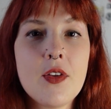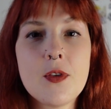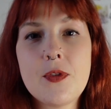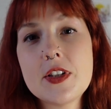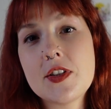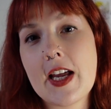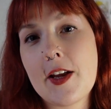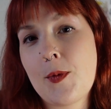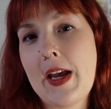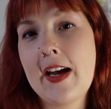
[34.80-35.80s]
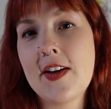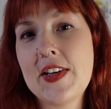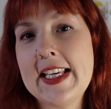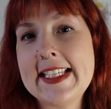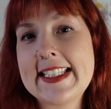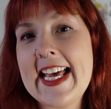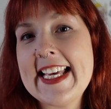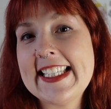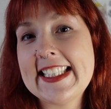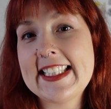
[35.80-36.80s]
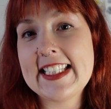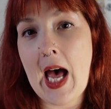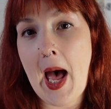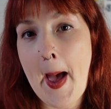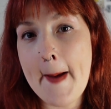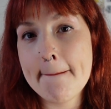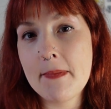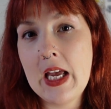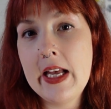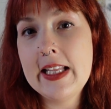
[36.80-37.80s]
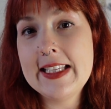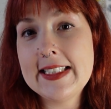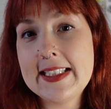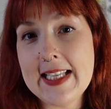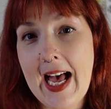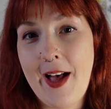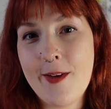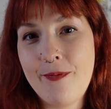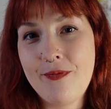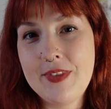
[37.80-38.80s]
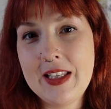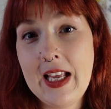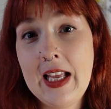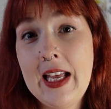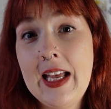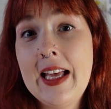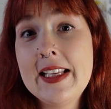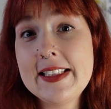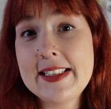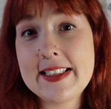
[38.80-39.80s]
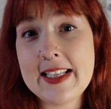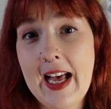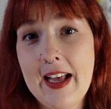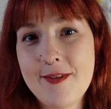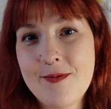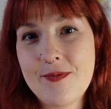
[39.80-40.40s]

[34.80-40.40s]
The first sound we have is sa, sa, sa.